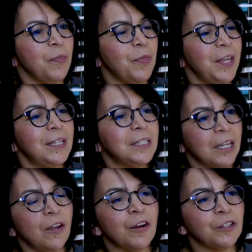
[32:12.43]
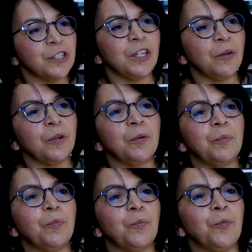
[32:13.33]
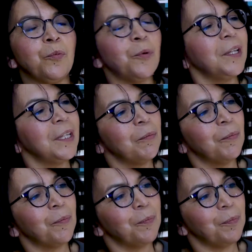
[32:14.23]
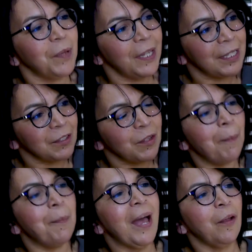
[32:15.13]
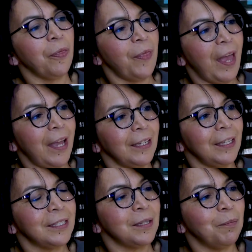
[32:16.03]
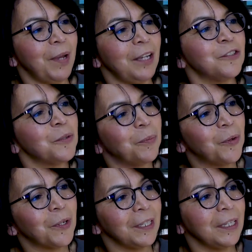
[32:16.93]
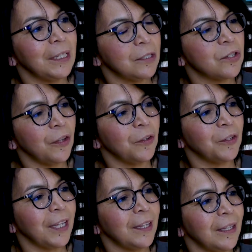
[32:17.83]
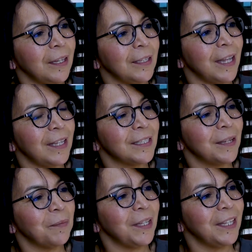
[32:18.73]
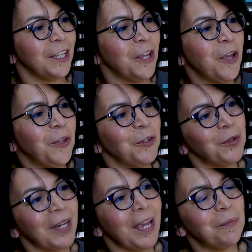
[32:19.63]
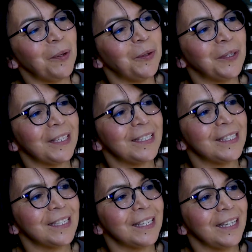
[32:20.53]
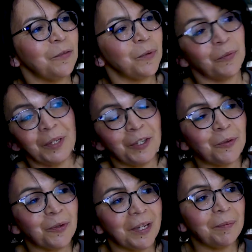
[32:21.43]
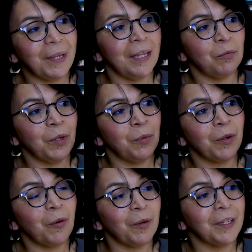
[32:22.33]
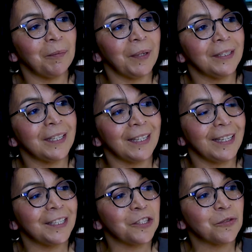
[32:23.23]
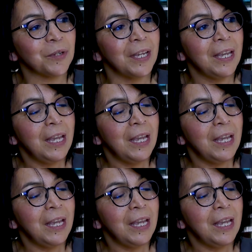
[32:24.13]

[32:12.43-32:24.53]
This ERG group really is about that. It's about supporting each other. And I think that that's something that you and I both didn't see when we grew up and we were growing up into the industry.